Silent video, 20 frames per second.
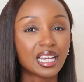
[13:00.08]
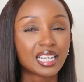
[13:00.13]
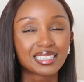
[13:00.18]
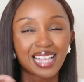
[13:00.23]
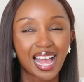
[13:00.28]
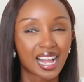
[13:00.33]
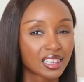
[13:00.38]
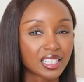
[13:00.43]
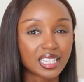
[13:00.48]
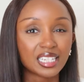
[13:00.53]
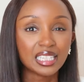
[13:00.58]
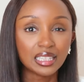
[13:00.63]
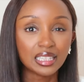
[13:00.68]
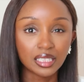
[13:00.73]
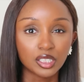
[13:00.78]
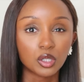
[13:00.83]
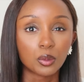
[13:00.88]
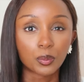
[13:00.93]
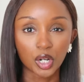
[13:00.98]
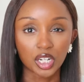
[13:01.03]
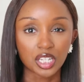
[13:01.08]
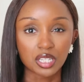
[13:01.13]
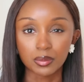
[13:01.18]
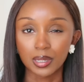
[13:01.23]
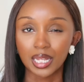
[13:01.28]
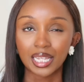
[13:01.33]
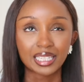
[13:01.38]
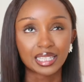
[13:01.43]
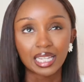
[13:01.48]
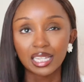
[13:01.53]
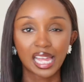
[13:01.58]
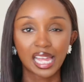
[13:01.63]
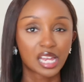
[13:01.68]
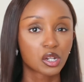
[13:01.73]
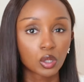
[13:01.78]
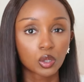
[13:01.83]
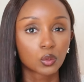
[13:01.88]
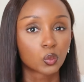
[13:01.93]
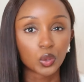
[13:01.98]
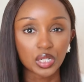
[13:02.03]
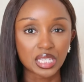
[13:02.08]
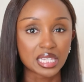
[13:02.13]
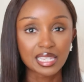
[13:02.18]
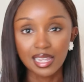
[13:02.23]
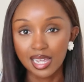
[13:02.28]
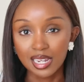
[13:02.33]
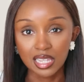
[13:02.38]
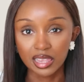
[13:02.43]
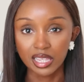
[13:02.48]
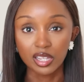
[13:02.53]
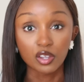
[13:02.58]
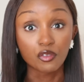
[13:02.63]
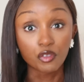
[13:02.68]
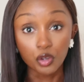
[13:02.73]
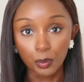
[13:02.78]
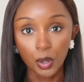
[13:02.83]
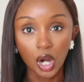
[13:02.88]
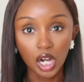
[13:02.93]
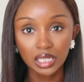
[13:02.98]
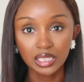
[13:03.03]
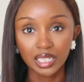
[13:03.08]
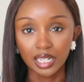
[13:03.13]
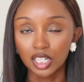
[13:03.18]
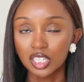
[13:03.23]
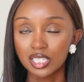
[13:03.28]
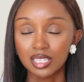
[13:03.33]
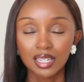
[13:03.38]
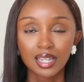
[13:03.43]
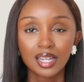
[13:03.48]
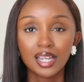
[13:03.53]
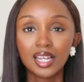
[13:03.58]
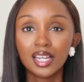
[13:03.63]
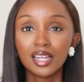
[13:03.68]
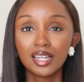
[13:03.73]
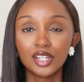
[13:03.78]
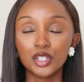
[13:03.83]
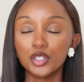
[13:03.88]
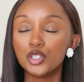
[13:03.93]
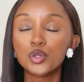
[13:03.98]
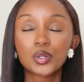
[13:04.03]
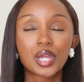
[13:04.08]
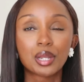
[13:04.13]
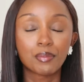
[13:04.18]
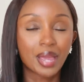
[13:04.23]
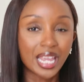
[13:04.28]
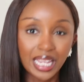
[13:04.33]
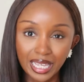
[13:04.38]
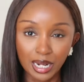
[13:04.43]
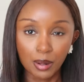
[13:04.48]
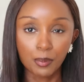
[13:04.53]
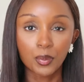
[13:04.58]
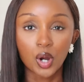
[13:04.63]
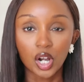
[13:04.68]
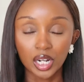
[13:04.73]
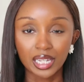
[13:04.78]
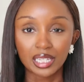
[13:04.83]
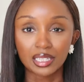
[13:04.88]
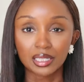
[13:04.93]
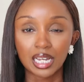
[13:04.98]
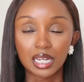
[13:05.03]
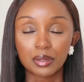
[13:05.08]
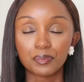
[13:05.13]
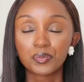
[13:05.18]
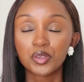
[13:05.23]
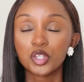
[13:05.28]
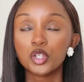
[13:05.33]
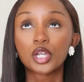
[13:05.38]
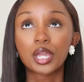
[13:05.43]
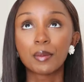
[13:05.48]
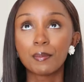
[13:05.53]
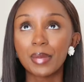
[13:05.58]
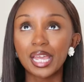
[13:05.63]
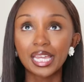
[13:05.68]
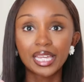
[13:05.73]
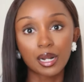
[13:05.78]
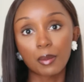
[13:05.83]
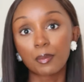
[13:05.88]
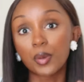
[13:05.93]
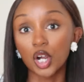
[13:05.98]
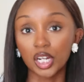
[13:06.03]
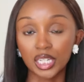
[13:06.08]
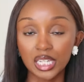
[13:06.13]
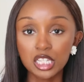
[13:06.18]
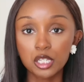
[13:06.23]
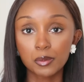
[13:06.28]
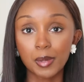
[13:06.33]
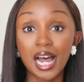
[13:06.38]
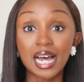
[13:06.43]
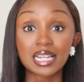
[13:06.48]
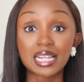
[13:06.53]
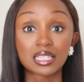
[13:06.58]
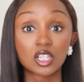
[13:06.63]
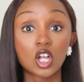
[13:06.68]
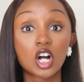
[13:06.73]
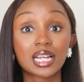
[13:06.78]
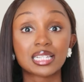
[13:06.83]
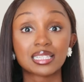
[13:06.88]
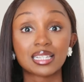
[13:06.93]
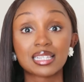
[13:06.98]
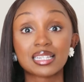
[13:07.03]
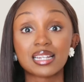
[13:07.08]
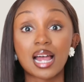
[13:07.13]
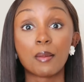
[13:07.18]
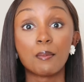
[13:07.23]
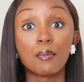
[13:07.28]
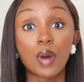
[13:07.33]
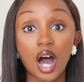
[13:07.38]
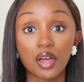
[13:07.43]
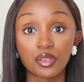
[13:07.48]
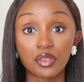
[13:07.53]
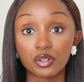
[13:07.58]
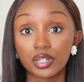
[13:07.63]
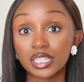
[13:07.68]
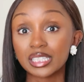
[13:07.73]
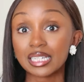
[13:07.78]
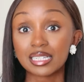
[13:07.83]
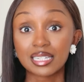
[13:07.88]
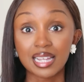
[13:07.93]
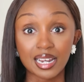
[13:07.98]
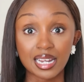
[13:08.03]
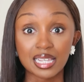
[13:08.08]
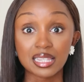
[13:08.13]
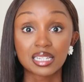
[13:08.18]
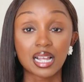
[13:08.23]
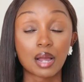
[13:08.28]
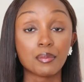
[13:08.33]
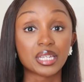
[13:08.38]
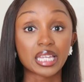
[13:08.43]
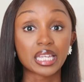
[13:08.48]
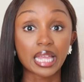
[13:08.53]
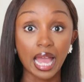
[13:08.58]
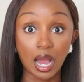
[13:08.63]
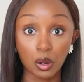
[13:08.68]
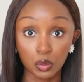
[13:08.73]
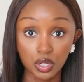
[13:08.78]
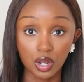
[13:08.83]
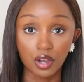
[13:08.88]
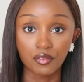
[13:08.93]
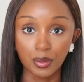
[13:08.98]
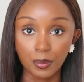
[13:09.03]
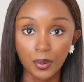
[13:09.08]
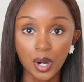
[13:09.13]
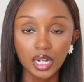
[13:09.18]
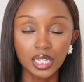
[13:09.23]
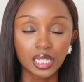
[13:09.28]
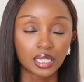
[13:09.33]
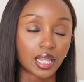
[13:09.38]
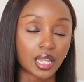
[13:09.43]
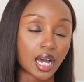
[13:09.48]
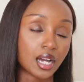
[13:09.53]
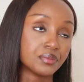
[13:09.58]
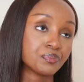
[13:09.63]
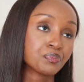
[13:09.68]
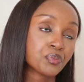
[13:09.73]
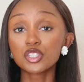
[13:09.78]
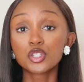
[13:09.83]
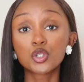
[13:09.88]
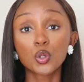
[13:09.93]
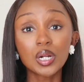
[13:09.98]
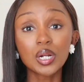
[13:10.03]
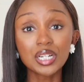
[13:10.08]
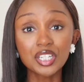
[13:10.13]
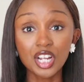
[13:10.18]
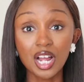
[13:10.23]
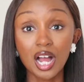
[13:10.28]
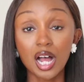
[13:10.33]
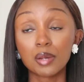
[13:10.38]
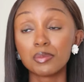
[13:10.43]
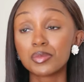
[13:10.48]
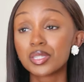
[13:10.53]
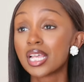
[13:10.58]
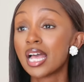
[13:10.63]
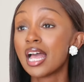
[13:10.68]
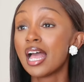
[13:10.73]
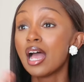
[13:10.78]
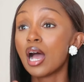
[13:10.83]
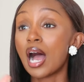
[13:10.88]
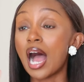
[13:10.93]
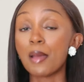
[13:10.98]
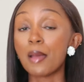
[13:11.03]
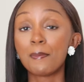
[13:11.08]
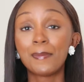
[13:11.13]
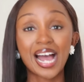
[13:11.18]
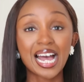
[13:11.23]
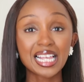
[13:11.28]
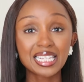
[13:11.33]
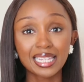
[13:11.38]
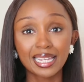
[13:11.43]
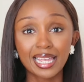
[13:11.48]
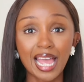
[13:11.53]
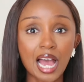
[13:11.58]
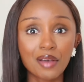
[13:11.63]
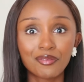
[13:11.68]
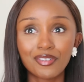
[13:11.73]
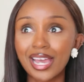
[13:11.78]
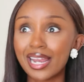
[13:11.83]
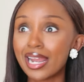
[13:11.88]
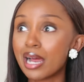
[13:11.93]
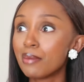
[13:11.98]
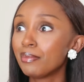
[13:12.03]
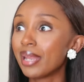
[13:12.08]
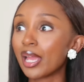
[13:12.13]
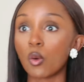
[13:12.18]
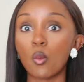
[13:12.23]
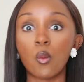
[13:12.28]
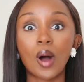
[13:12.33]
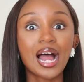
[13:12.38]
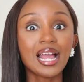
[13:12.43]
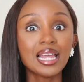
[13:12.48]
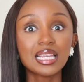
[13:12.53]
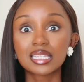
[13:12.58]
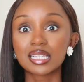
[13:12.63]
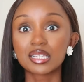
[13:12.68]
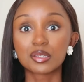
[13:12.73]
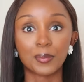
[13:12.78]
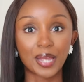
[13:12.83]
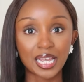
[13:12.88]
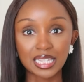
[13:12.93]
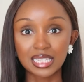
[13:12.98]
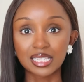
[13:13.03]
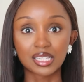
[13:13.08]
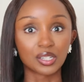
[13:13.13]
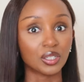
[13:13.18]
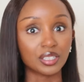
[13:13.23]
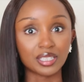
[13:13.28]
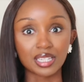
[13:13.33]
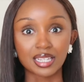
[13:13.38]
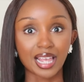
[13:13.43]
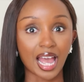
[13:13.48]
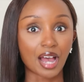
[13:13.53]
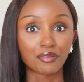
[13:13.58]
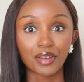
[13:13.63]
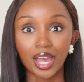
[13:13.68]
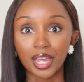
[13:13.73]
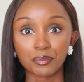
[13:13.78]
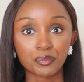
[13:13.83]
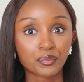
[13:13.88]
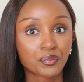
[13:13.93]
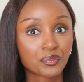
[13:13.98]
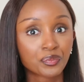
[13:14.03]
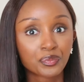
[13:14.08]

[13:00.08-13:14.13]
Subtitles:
exactly an illegal parking spot. Like, the landlord wouldn't say anything if you park there, because you can make it a parking spot as long as it's not bothering the tenants coming out of the parking lot. George comes, I pass the cafe, and I'm like, why is this man still in this cafe?